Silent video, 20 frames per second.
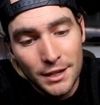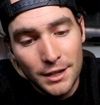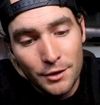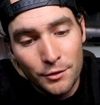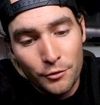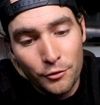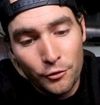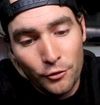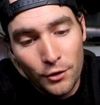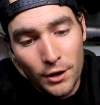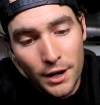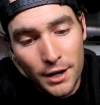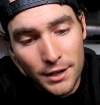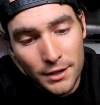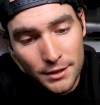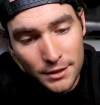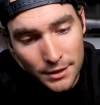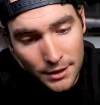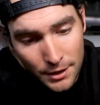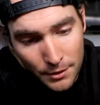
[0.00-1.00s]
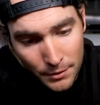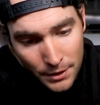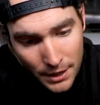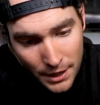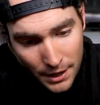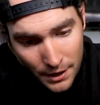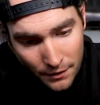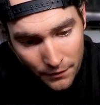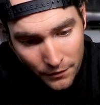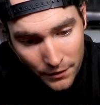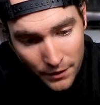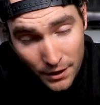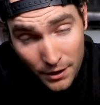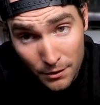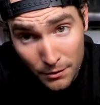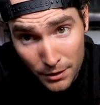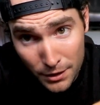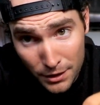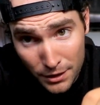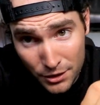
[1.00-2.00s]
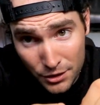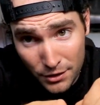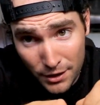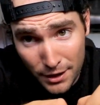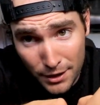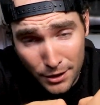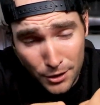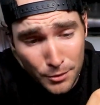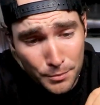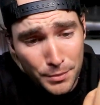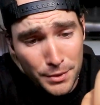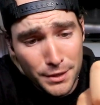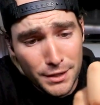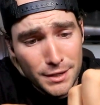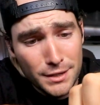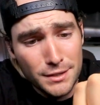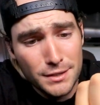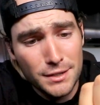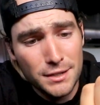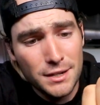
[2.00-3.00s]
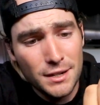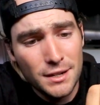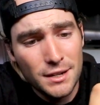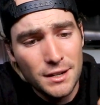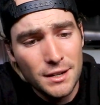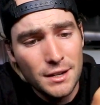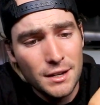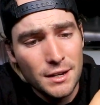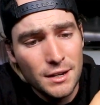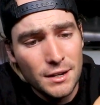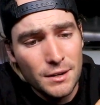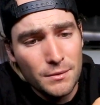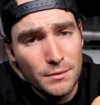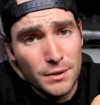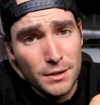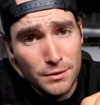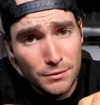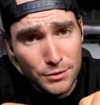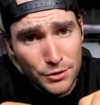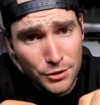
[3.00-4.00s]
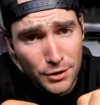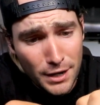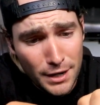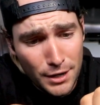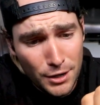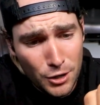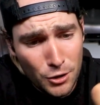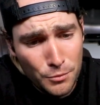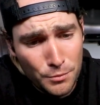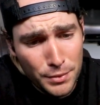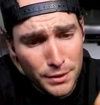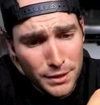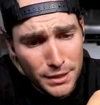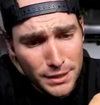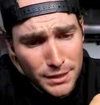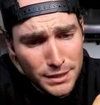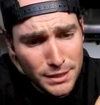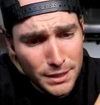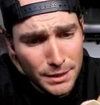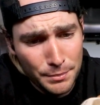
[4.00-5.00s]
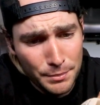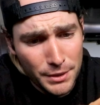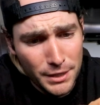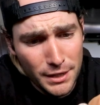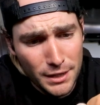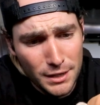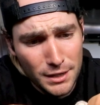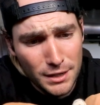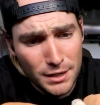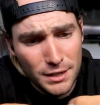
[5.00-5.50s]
friend that we have here, we're going to try to open this. I'm going to try to open this up here.